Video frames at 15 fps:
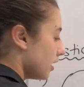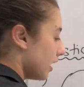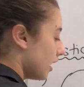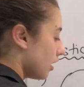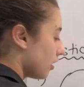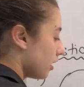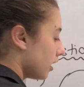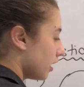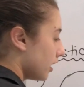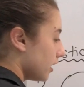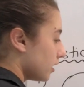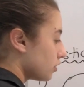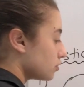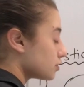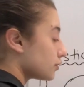Area
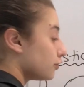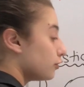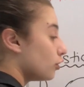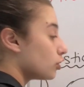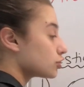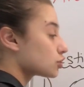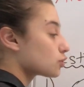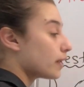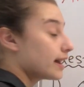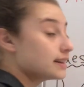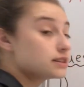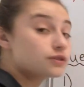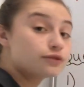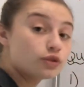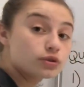equals 4 squared
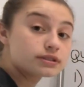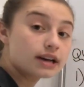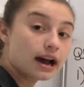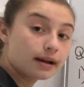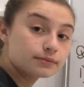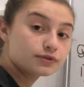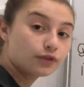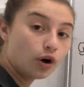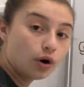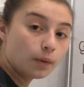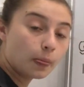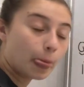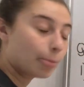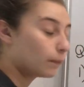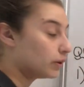is 4 times
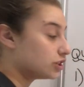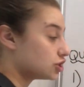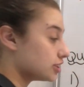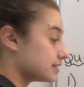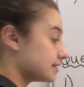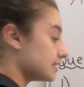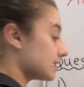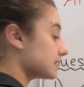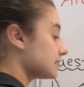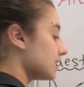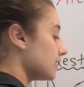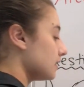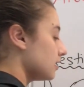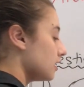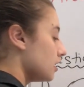4, which is 16,
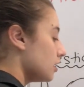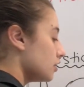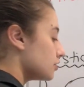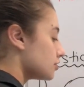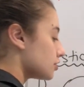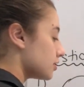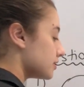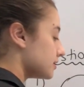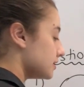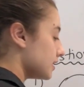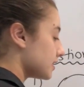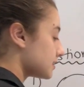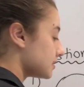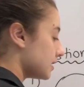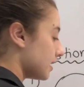so
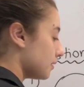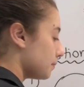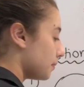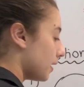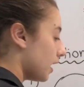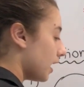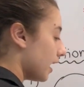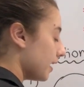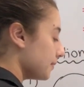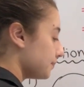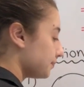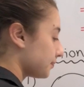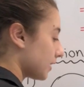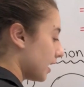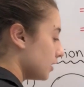16 pi.
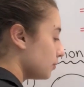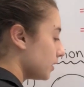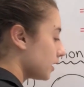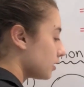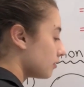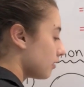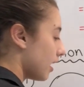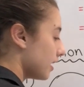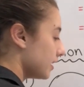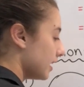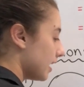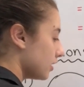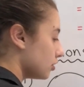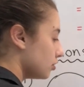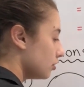And we can write in
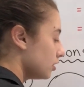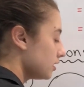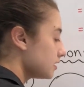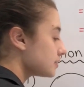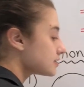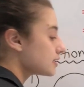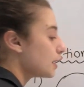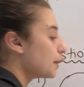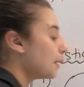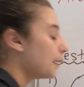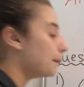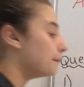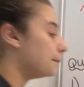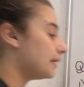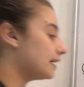our units,
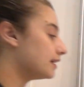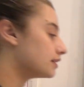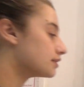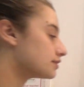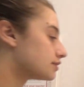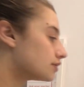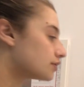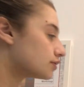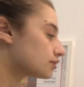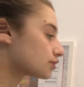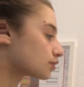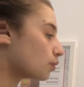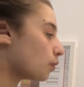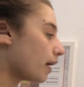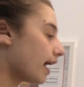meters
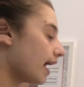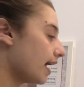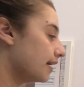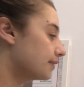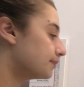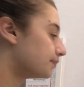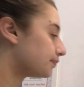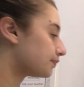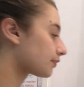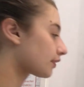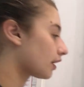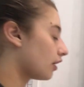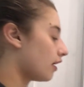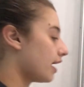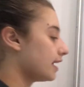squared.
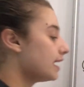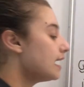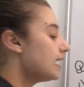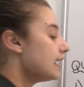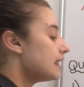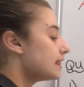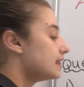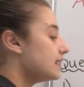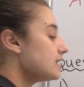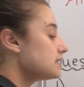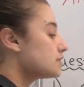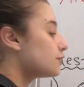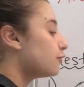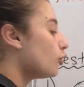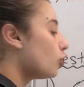Alrighty?
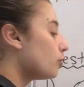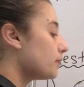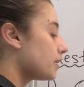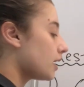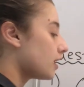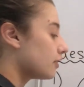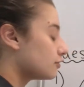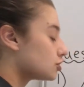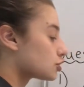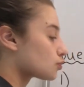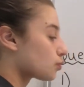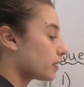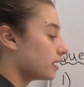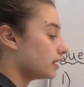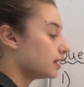This form that I have
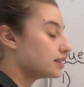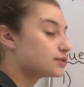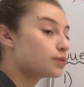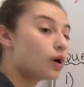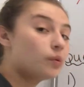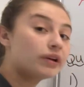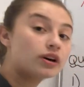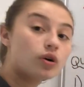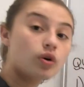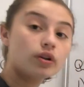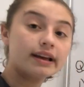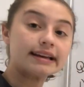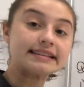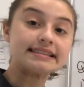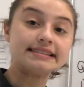just written is what we
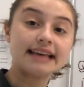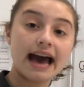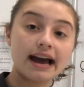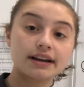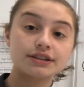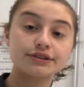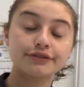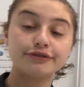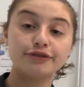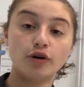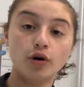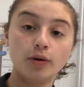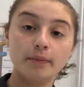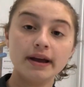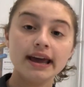call exact
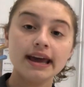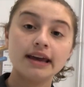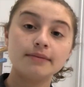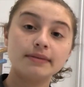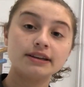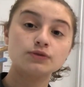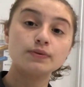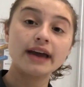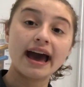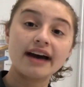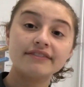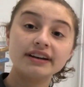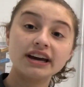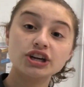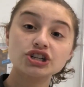form. It means we
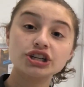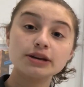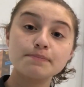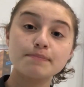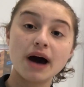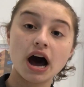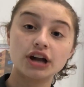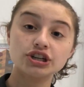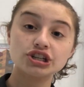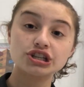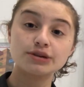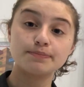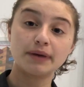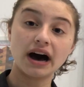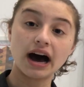haven't actually punched
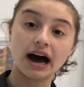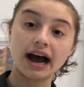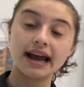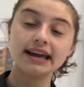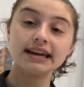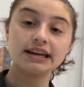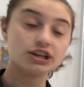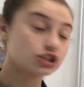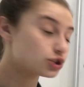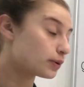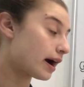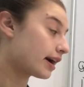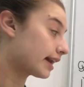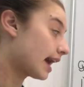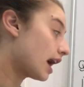the pi into
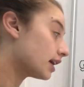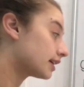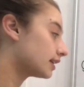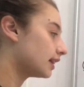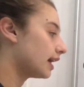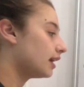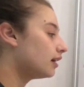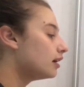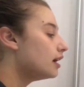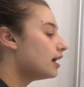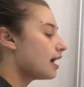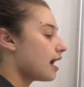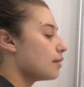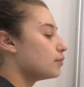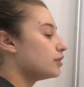our calculator
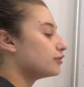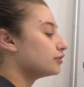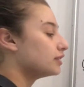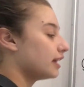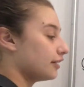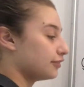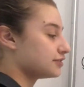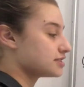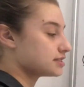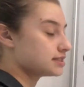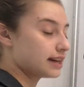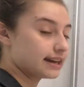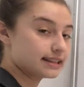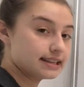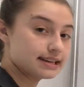and we've left it
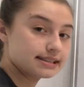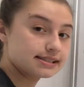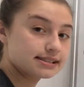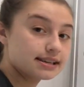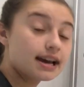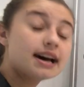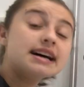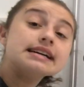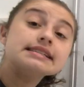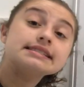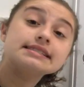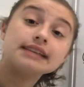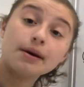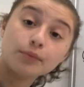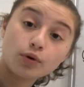like this.
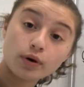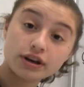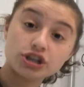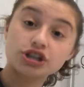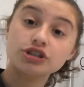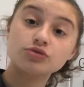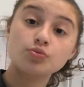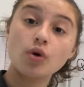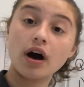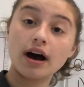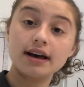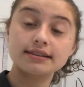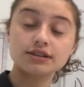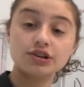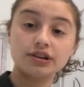Some questions will
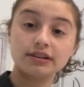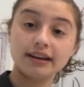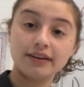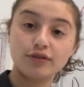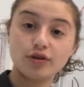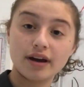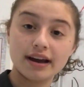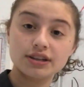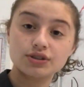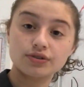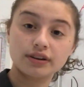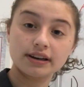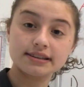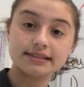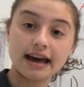ask you to leave your
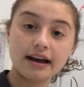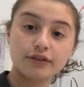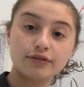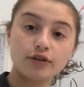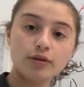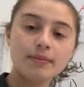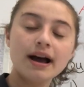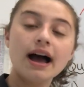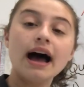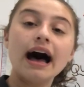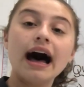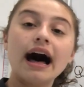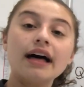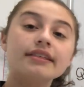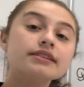answer in exact form,
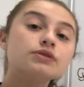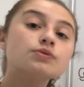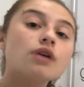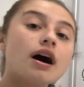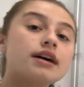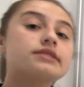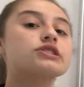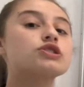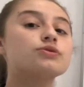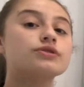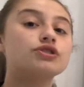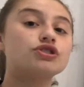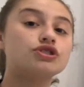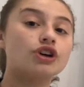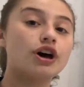others will ask to
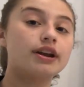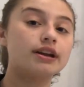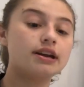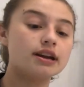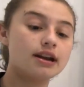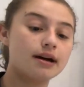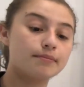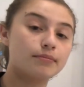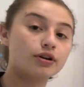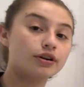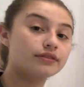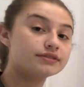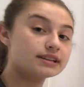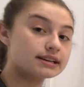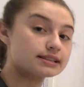a certain number
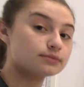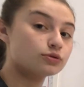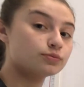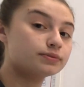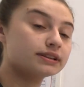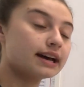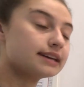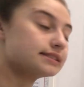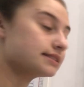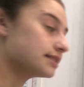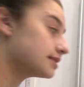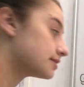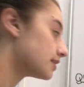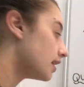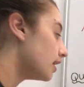of decimal
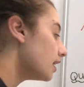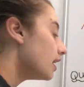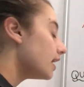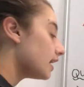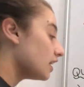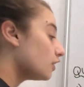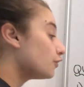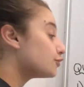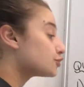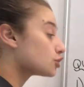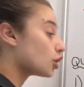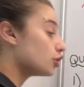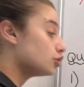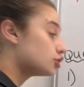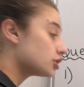places. If
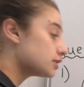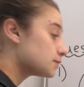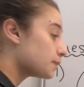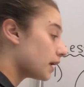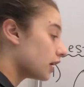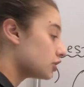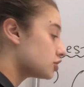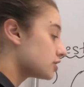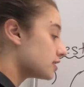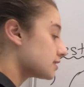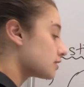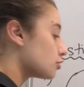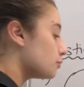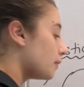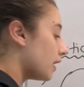so, just punch
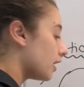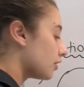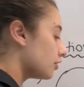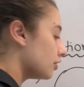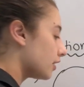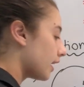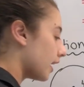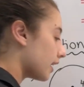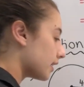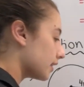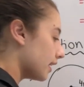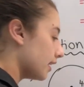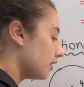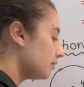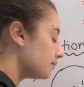this little part on your
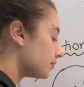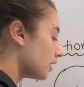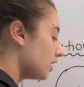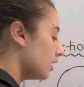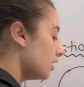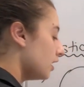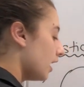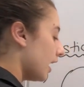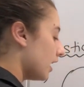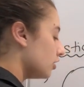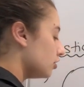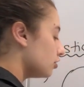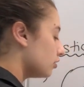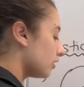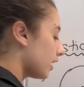calculator
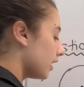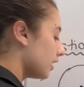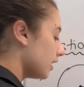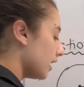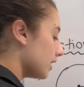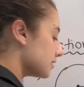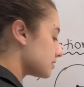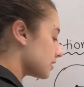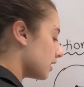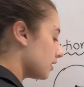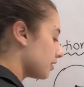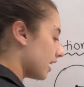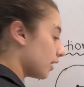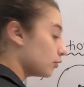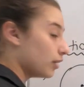and you'll get an
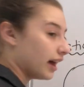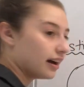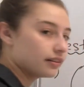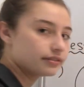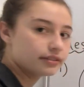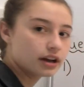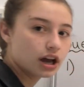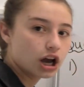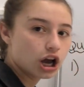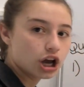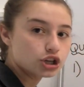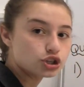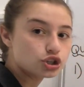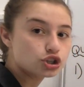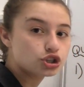answer that will have
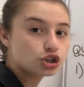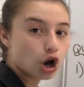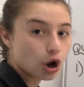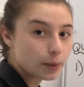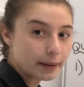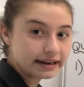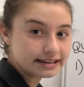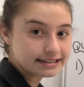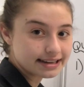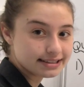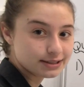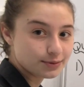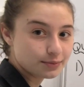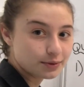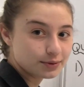so
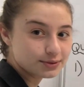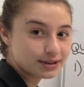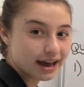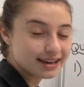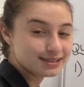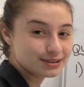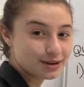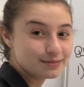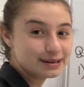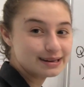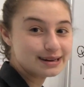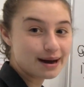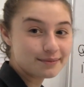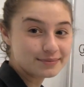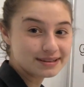many
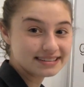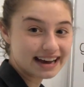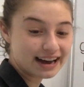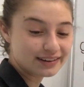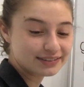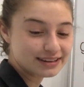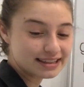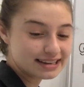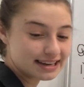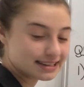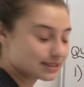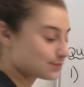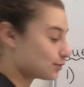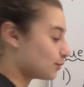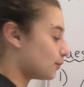numbers after the
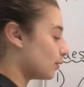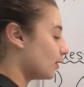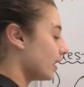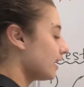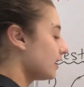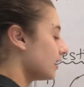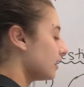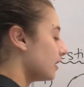decimal point.